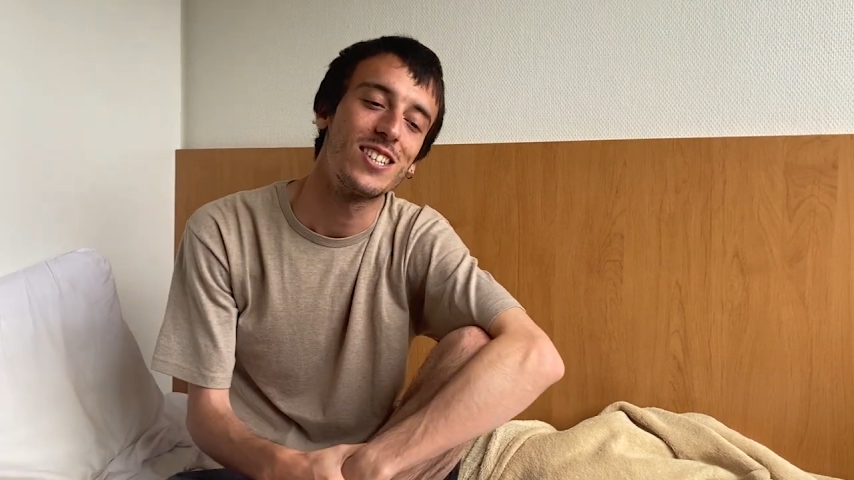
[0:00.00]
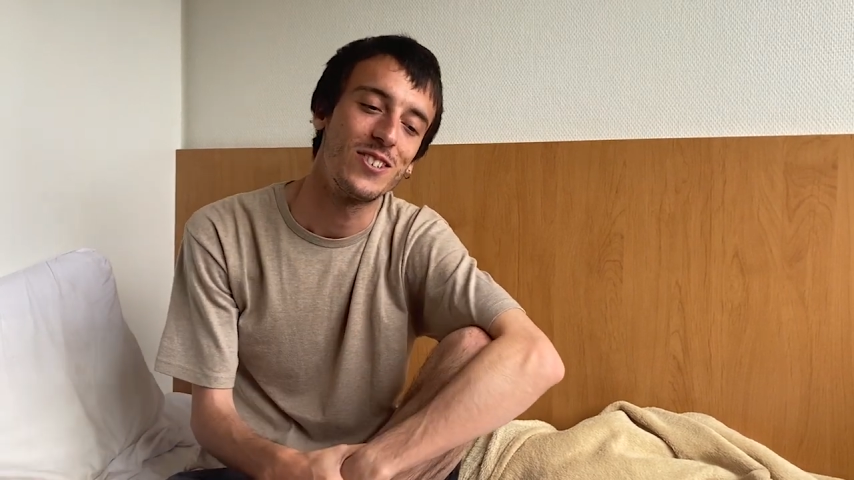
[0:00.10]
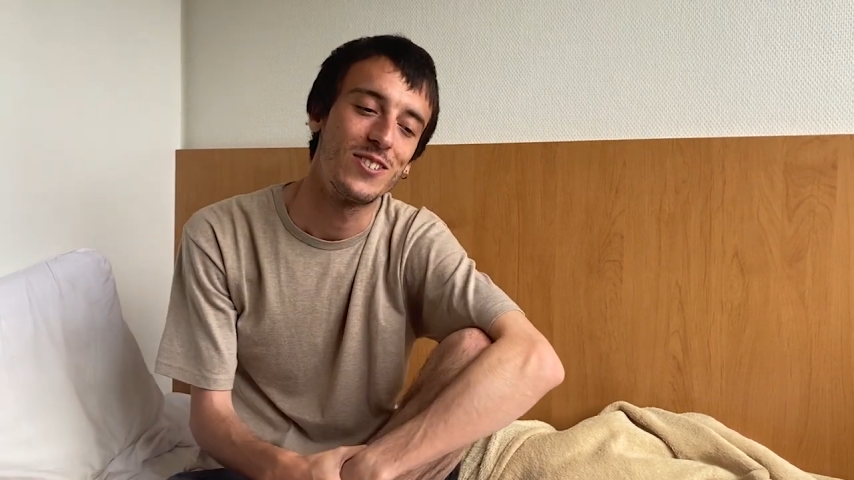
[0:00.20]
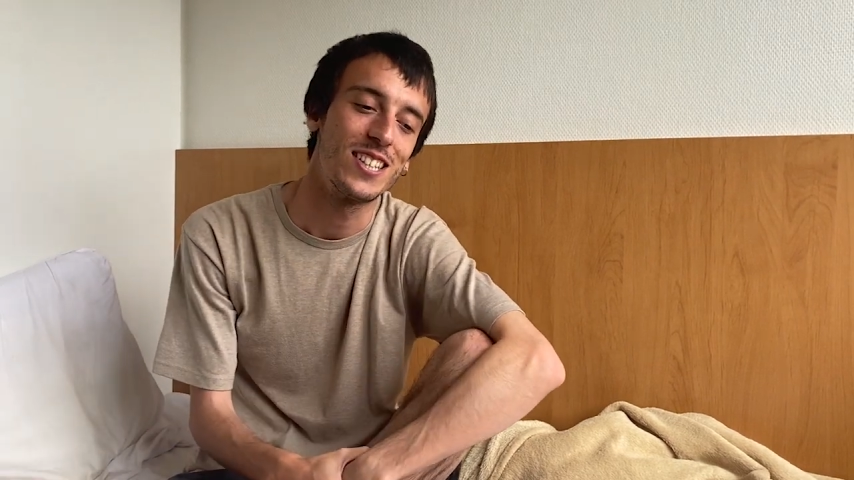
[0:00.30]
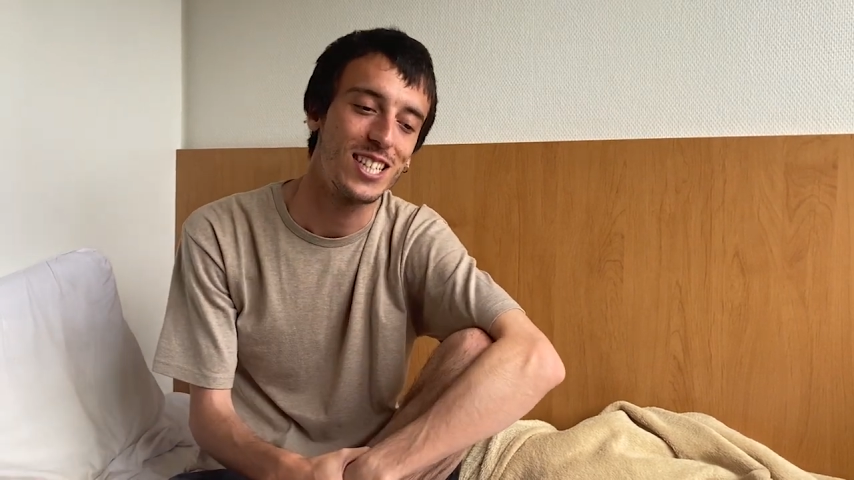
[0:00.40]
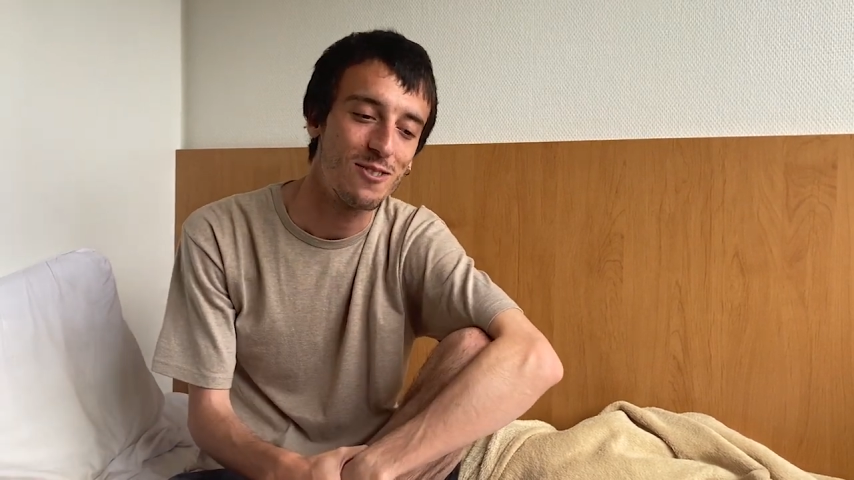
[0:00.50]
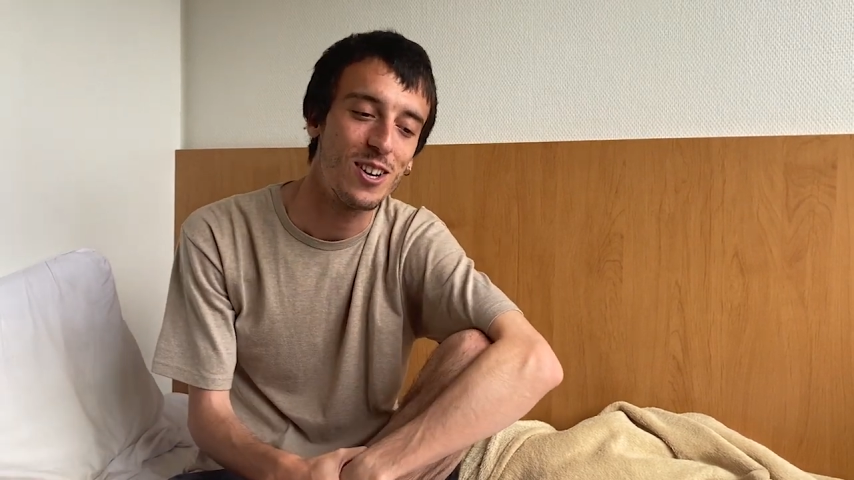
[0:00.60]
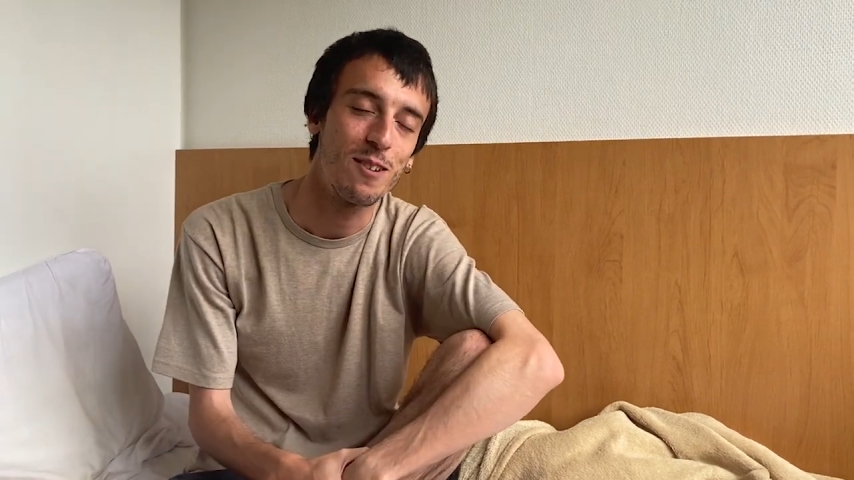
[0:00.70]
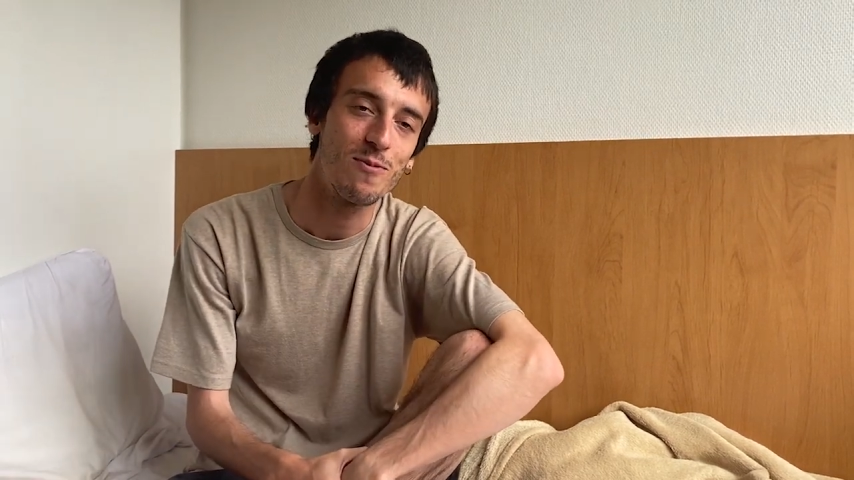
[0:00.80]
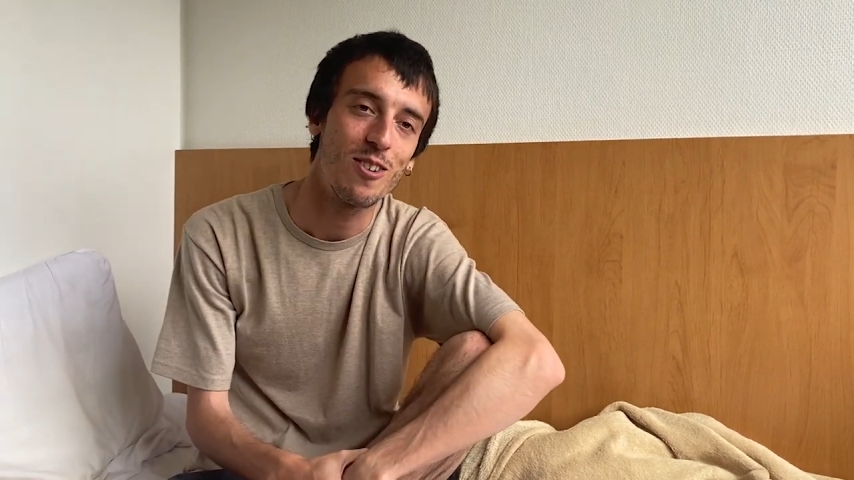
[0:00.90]
So this is
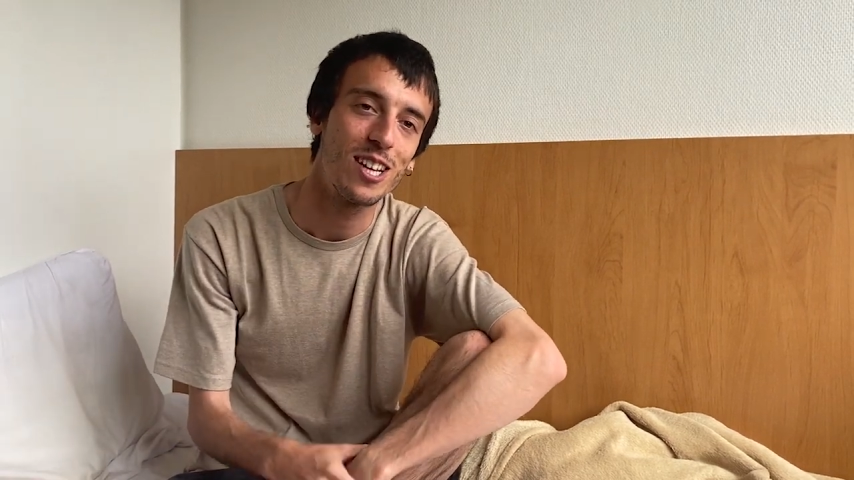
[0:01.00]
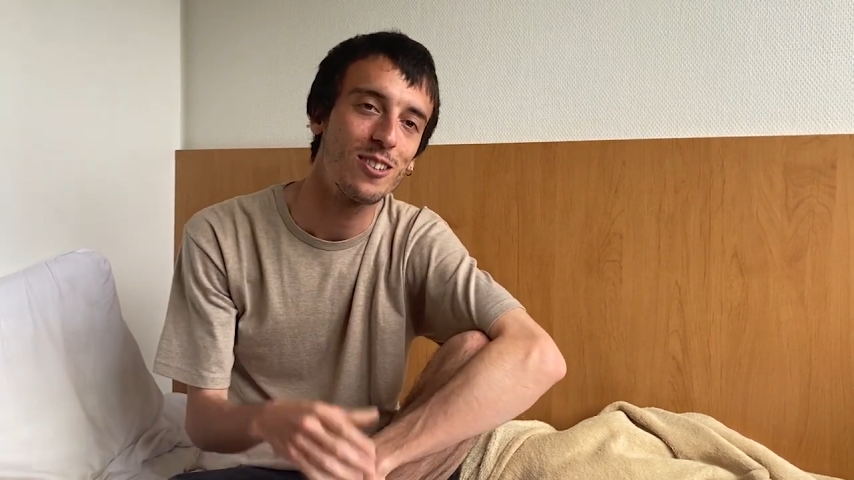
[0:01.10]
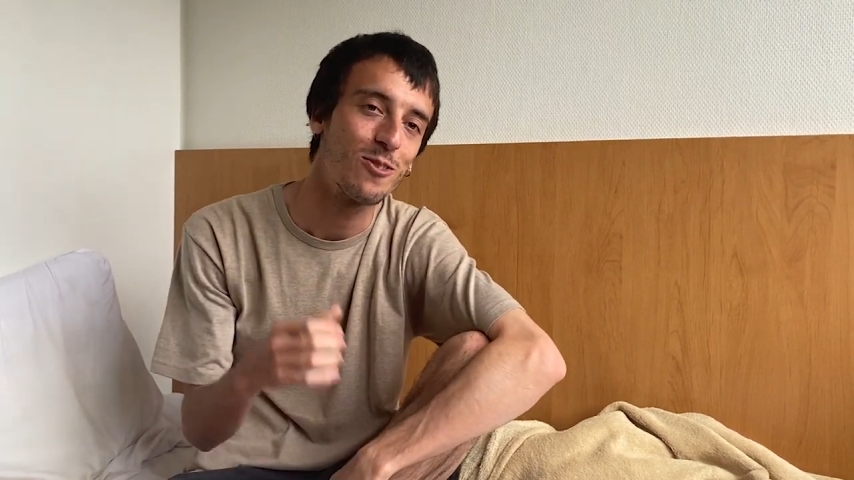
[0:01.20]
what I'm trying